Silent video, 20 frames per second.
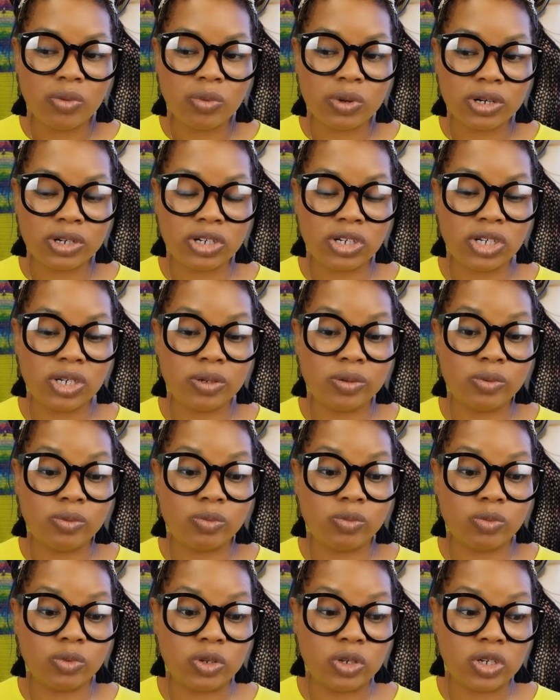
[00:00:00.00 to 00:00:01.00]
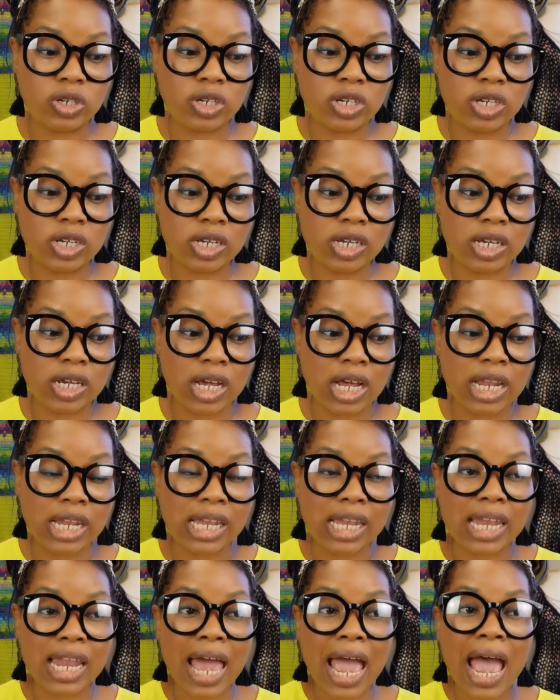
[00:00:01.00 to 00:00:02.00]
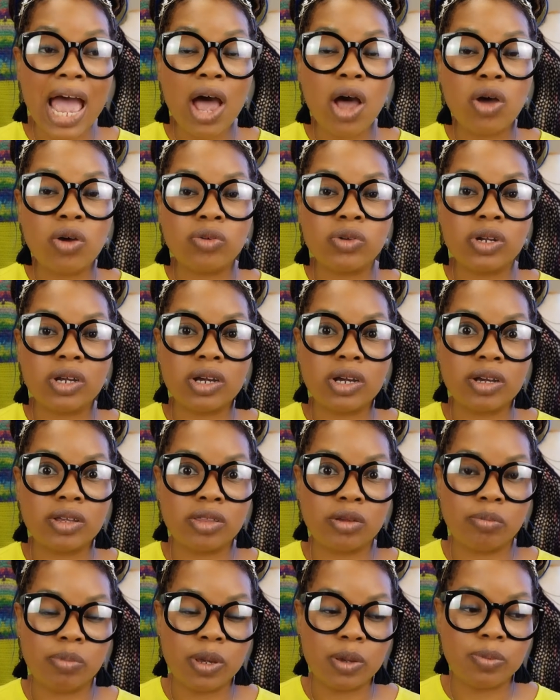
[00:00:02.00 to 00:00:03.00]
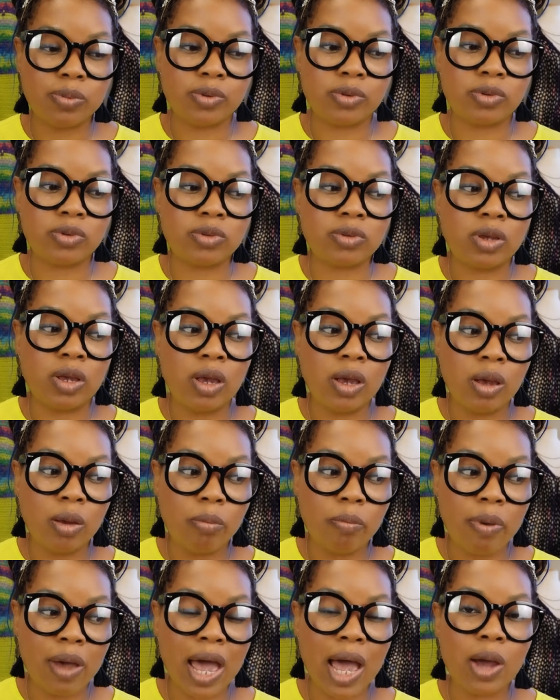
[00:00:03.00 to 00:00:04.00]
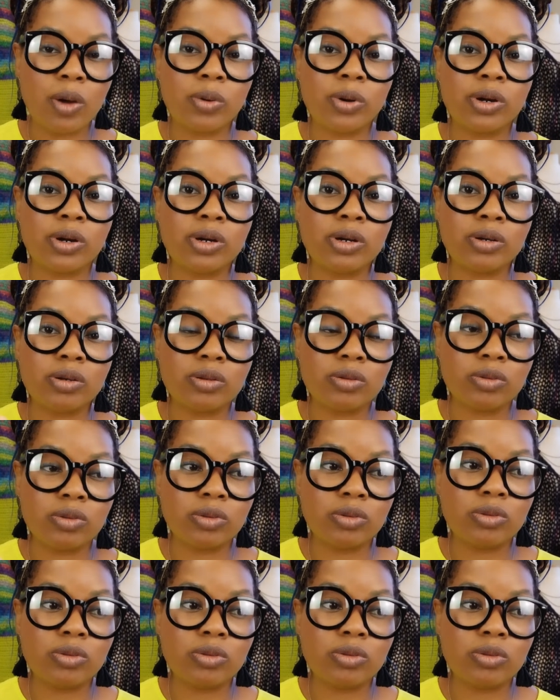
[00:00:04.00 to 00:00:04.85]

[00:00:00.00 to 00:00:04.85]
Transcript: where she allowed other people's power